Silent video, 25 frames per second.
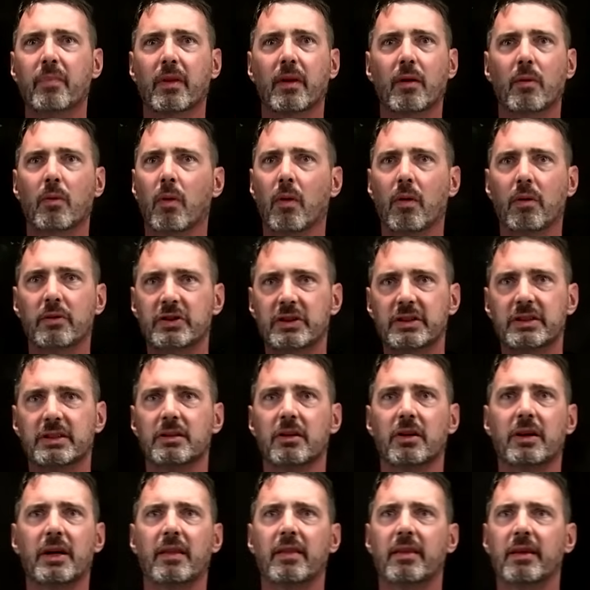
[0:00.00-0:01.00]
Well, just
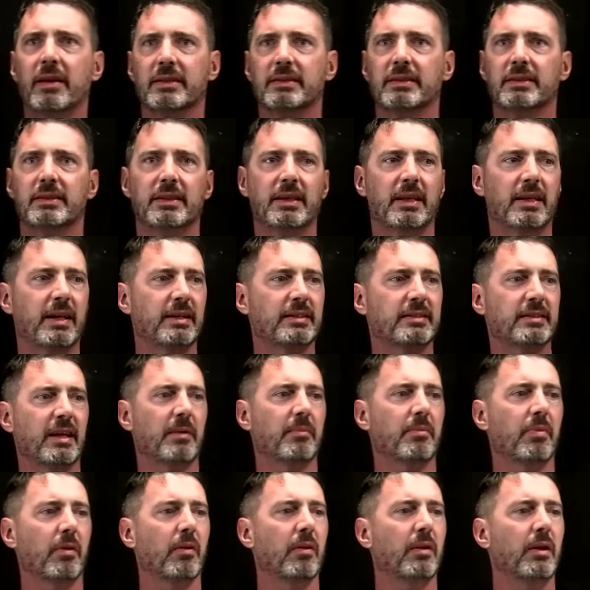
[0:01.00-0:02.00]
look at this
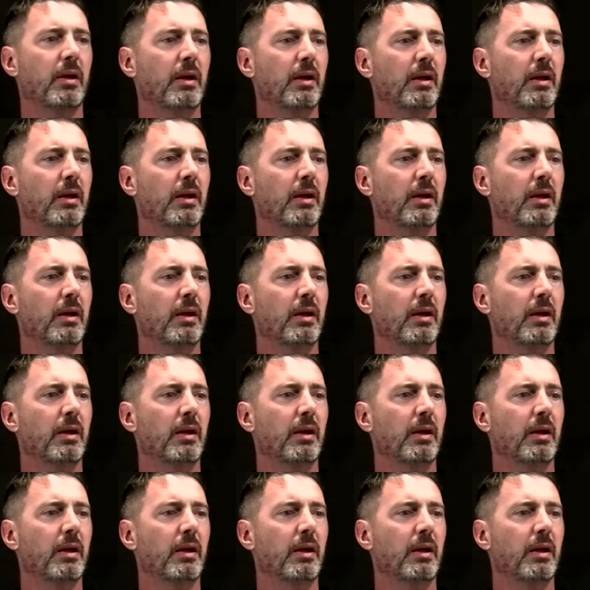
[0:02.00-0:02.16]
example.